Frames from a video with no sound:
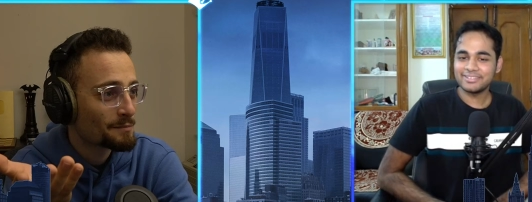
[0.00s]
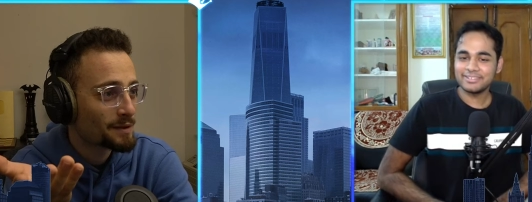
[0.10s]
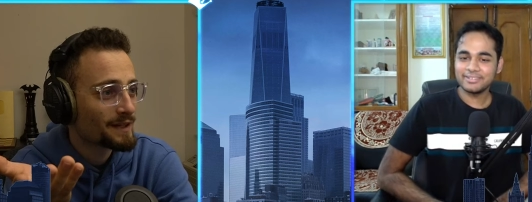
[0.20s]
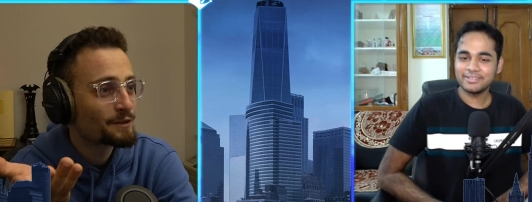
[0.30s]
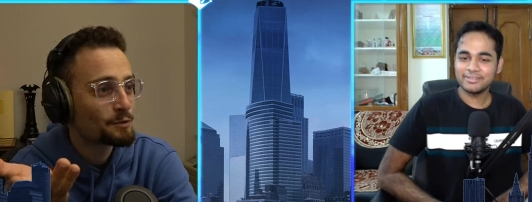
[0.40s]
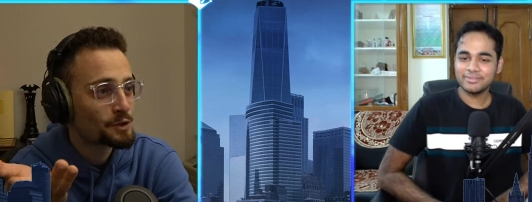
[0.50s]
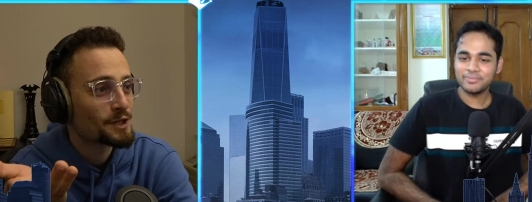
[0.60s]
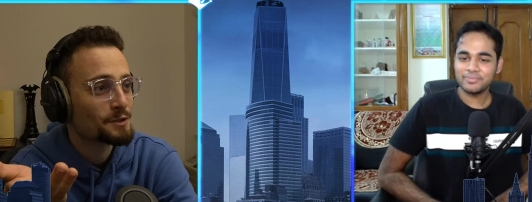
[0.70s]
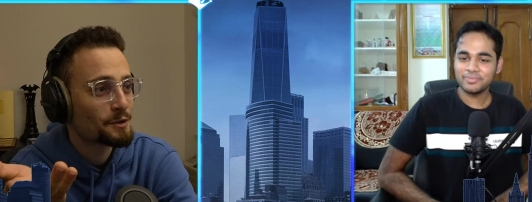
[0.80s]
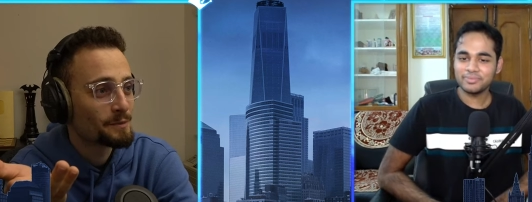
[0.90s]
Speaker 1: plane to a
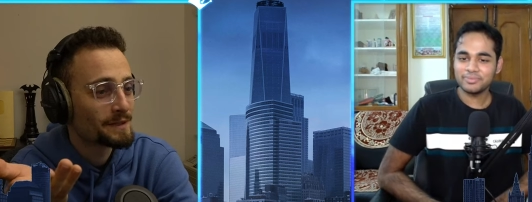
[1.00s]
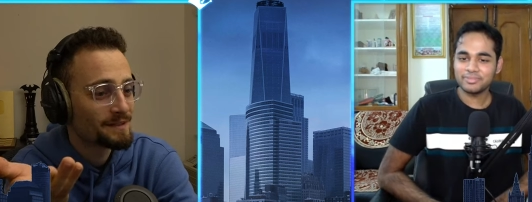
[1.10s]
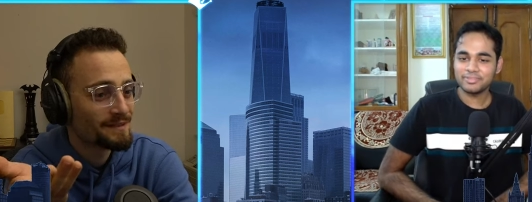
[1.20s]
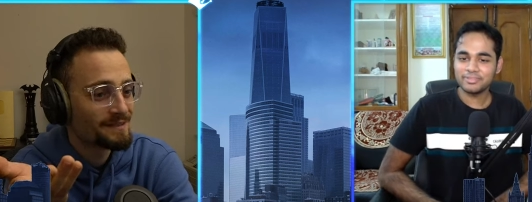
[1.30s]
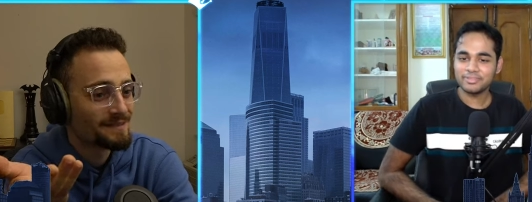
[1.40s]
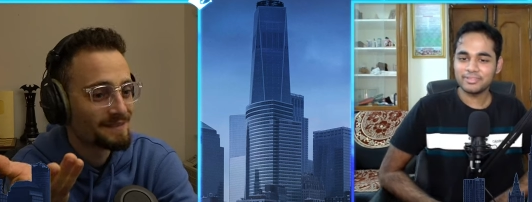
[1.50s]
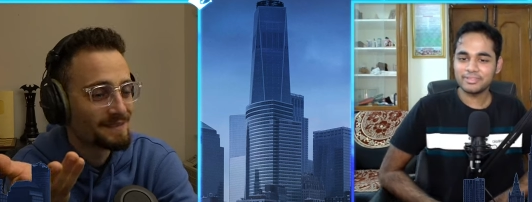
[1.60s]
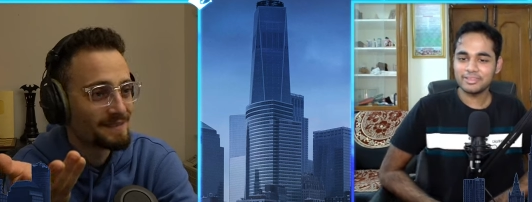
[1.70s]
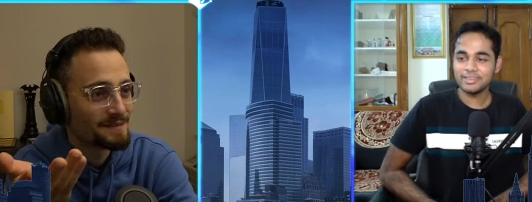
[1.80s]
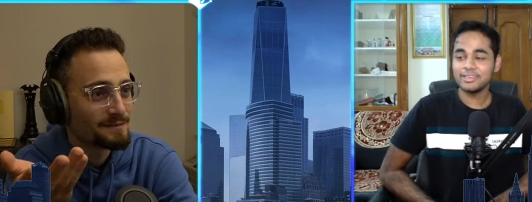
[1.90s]
chess tournament.
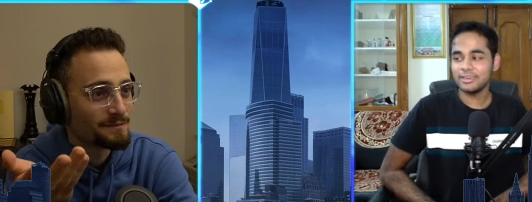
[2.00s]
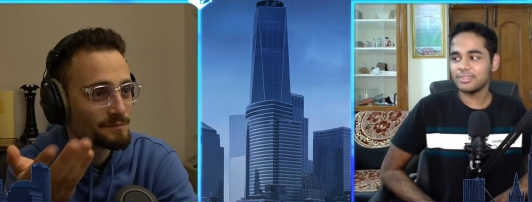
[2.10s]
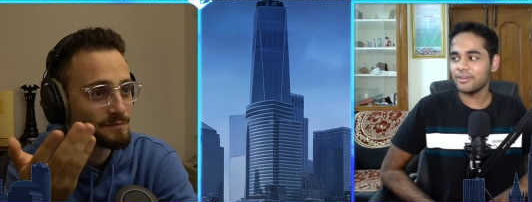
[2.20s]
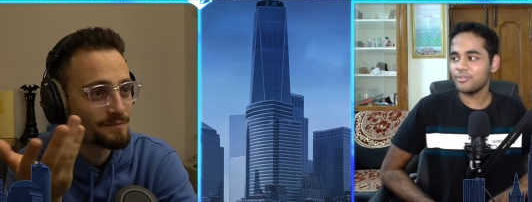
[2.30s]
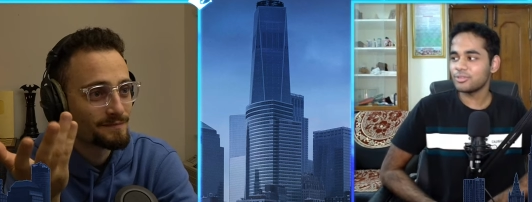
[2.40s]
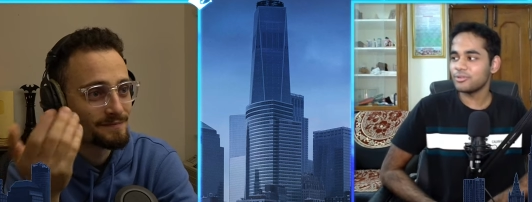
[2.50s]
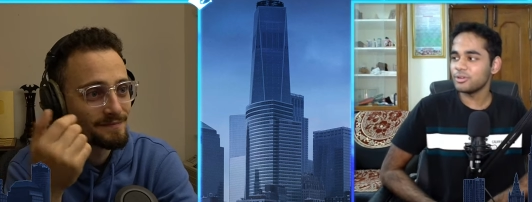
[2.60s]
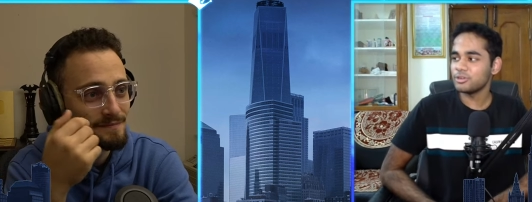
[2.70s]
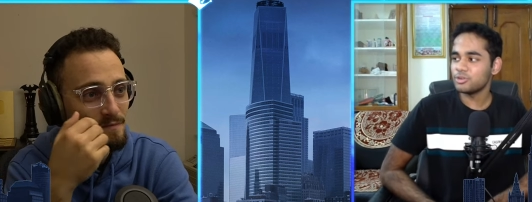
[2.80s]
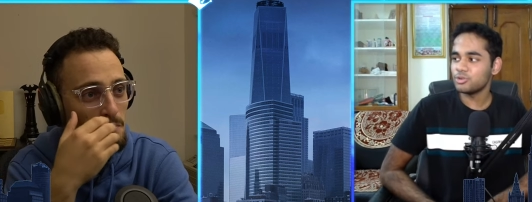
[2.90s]
Speaker 2: Yes, I was
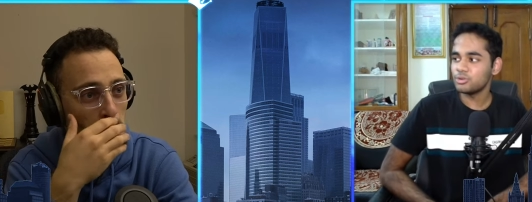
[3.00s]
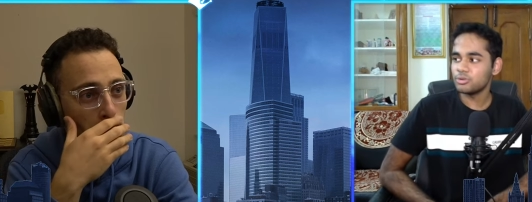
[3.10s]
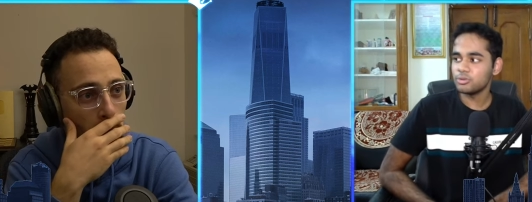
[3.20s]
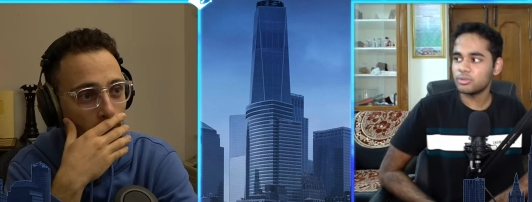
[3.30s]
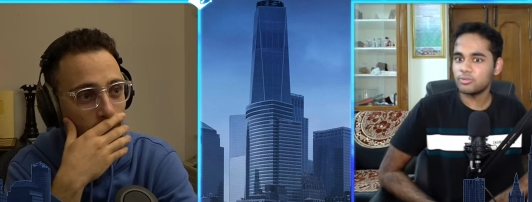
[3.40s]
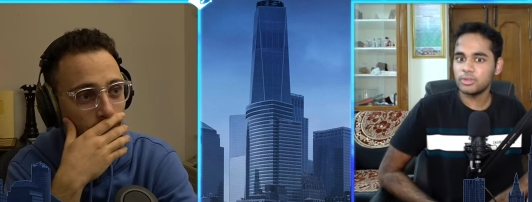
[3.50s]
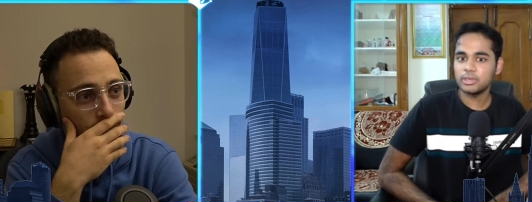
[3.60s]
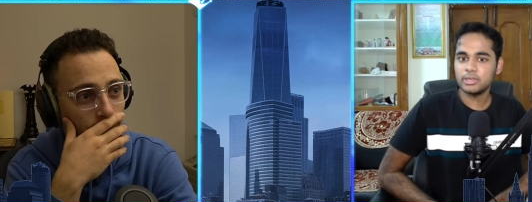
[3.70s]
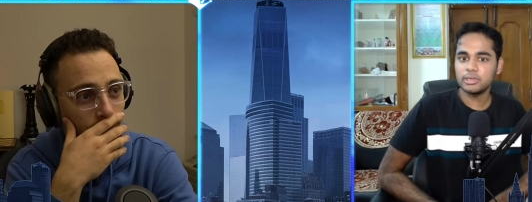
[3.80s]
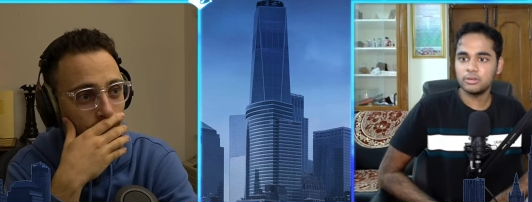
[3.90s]
going to
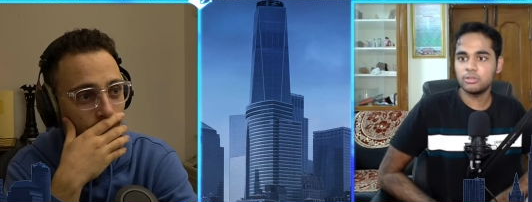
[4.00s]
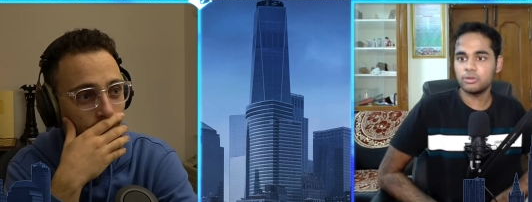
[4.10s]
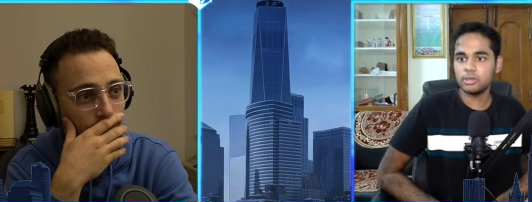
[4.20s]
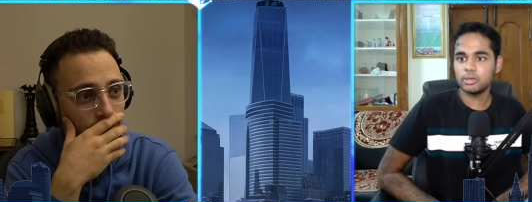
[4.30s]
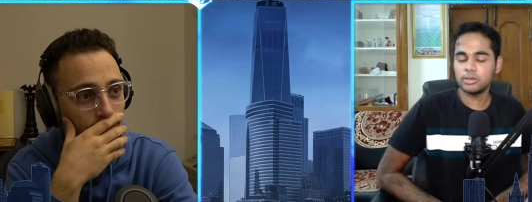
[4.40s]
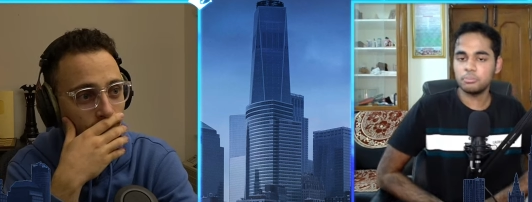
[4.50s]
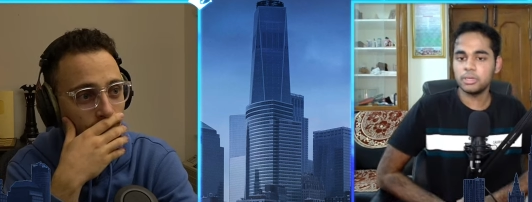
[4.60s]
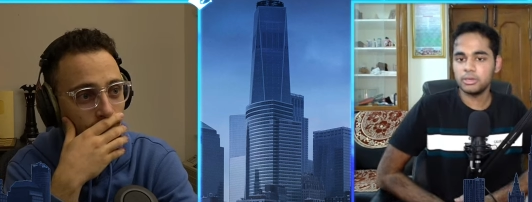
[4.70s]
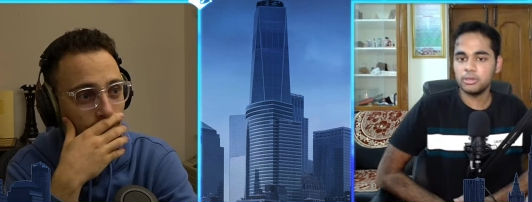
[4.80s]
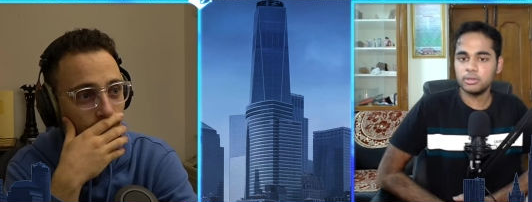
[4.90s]
Switzerland, Zurich,
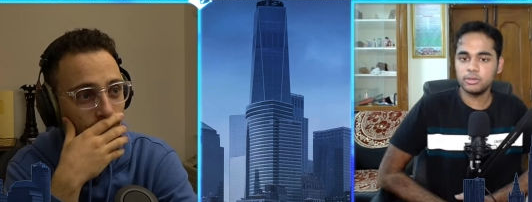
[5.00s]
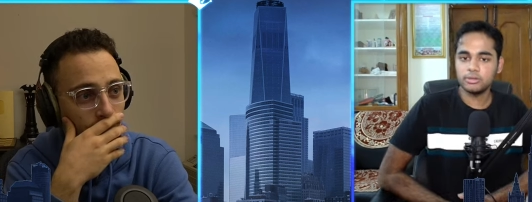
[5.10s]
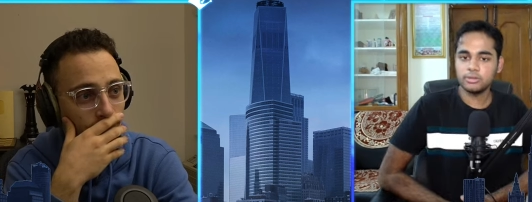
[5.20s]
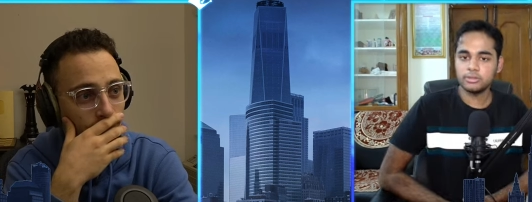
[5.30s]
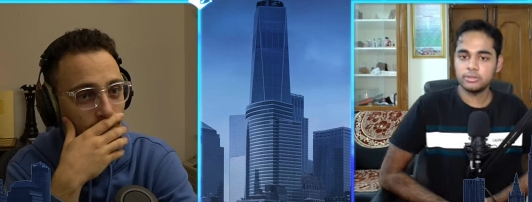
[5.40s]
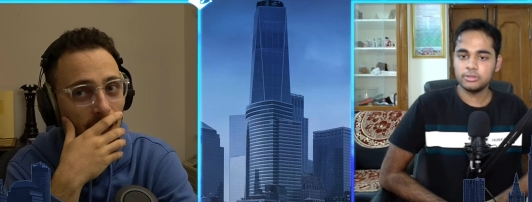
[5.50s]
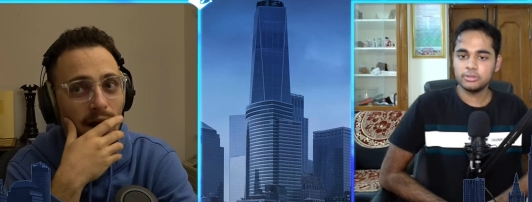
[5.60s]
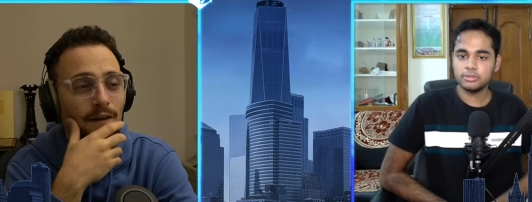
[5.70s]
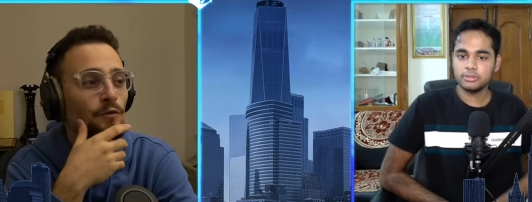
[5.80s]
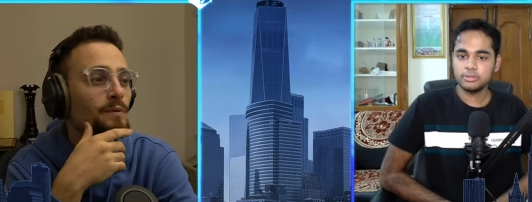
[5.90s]
Biel.
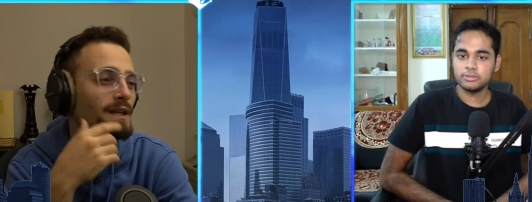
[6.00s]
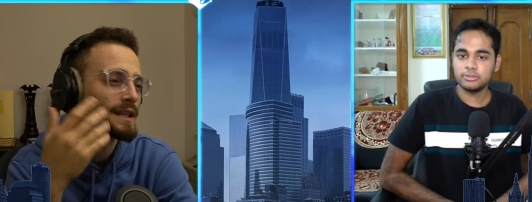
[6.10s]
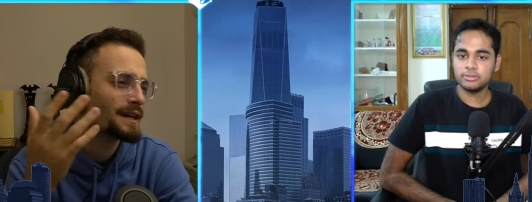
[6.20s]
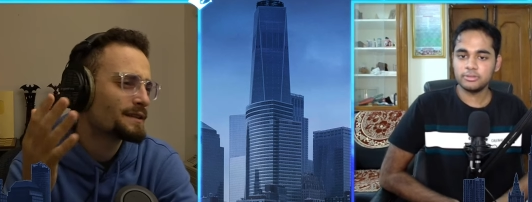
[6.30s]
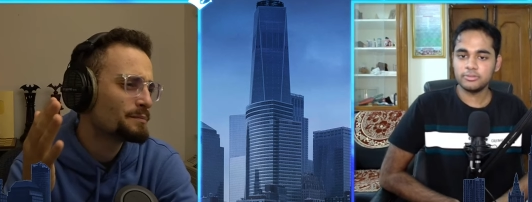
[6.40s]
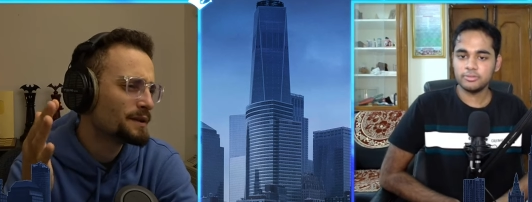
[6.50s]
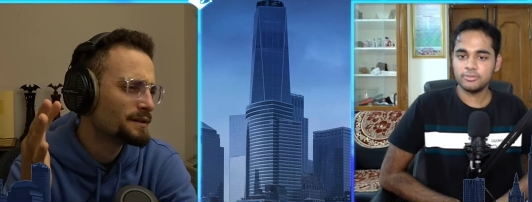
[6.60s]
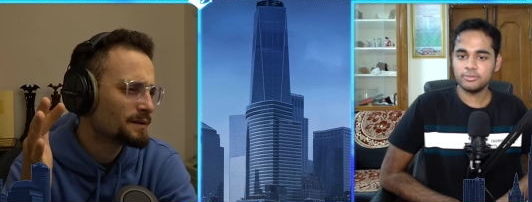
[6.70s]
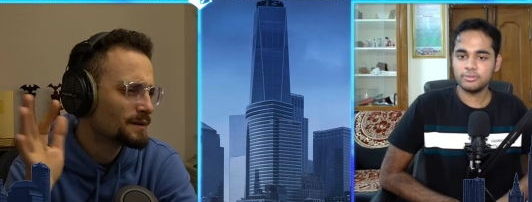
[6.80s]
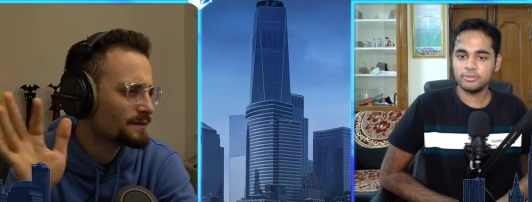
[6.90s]
Speaker 1: Ah, you played like the
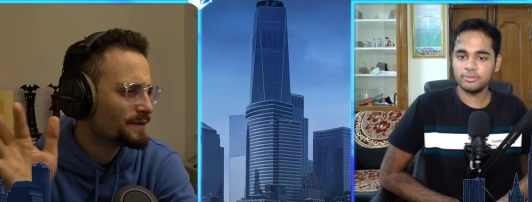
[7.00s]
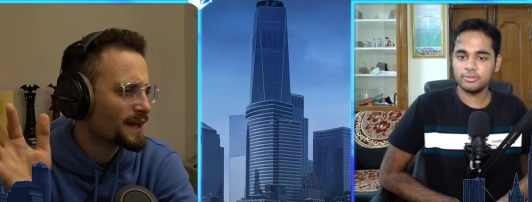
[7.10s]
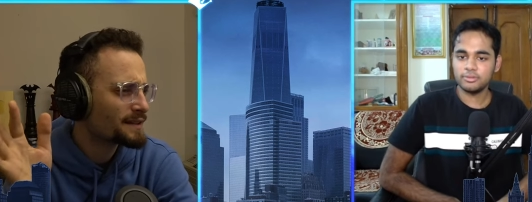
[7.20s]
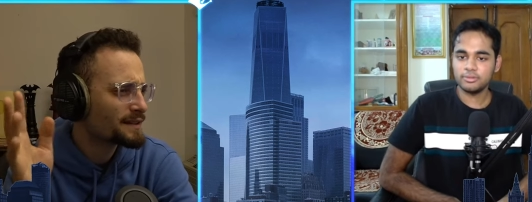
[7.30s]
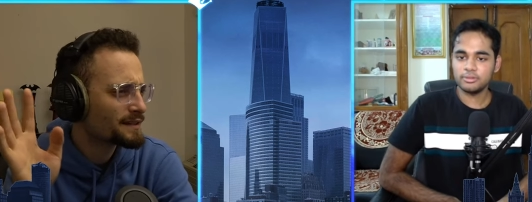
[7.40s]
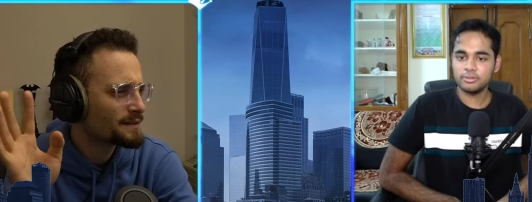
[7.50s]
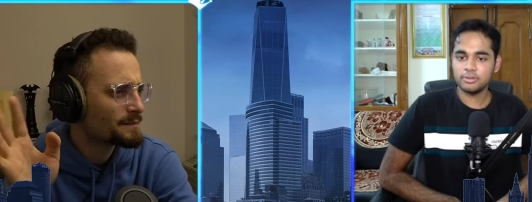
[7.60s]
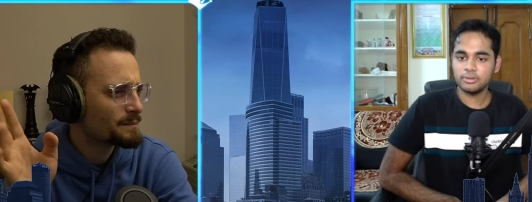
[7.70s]
Biel, not the